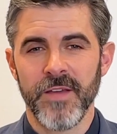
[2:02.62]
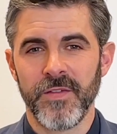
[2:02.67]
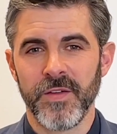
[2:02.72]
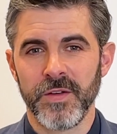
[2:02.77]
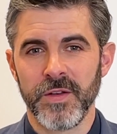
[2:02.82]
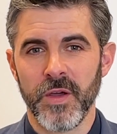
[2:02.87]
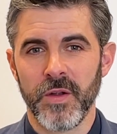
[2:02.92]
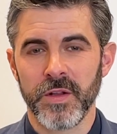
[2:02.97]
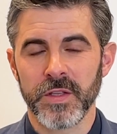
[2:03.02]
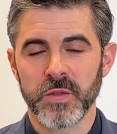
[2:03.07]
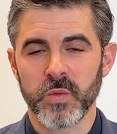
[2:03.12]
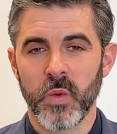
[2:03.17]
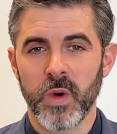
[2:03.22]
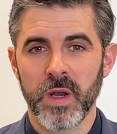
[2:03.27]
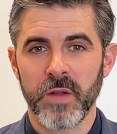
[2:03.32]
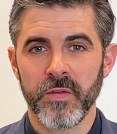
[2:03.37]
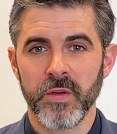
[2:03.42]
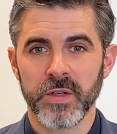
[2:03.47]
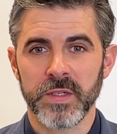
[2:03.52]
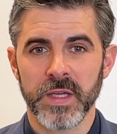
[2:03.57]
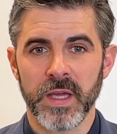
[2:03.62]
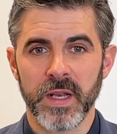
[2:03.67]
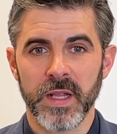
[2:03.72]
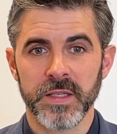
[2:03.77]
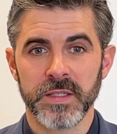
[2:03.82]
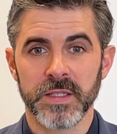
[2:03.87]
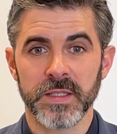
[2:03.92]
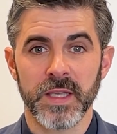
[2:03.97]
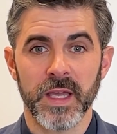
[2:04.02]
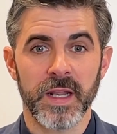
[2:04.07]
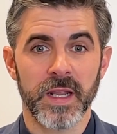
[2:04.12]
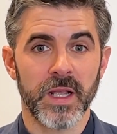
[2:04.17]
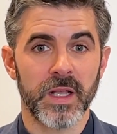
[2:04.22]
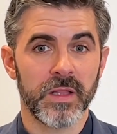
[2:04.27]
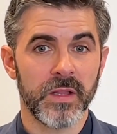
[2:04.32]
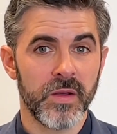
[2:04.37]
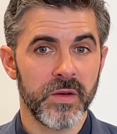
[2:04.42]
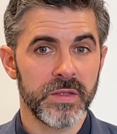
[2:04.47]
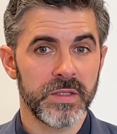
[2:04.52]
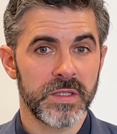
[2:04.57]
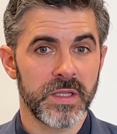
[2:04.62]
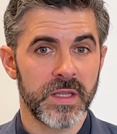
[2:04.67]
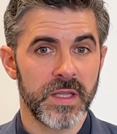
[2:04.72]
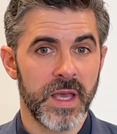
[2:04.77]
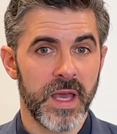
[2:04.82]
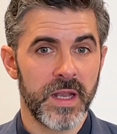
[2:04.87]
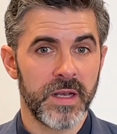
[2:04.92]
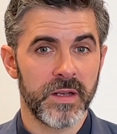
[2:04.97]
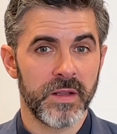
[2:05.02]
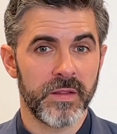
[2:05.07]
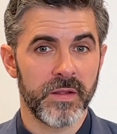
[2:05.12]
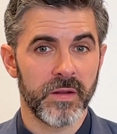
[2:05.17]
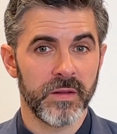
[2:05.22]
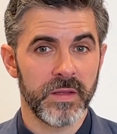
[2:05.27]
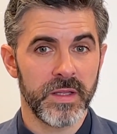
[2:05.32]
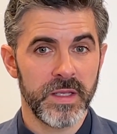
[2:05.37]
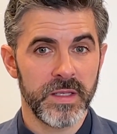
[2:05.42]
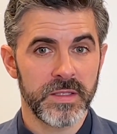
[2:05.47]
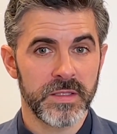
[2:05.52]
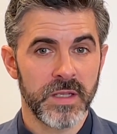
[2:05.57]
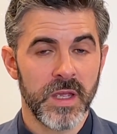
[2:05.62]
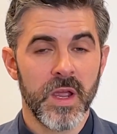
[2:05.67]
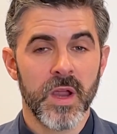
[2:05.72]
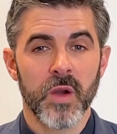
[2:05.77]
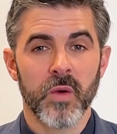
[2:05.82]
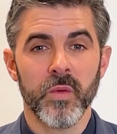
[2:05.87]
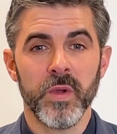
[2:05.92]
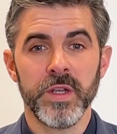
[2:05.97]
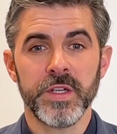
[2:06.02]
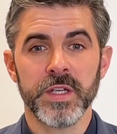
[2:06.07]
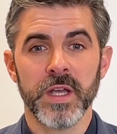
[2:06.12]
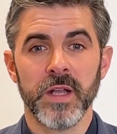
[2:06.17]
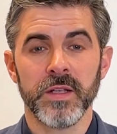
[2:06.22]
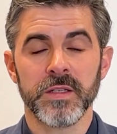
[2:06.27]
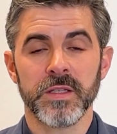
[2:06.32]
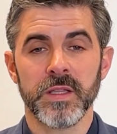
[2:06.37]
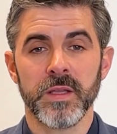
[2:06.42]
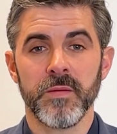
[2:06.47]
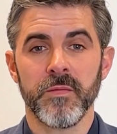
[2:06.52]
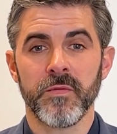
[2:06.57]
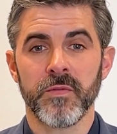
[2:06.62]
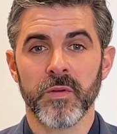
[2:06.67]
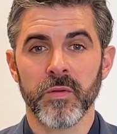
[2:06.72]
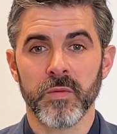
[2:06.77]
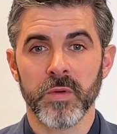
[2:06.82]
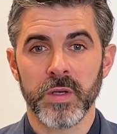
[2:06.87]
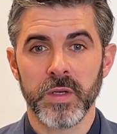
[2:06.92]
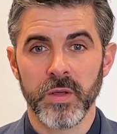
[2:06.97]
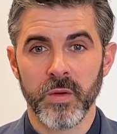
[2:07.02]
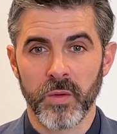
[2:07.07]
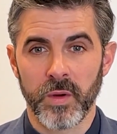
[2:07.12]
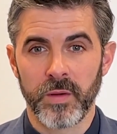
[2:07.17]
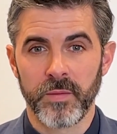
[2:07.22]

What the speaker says: you notice one of your tenants is getting close to the end of their lease, reach out to them for renewal.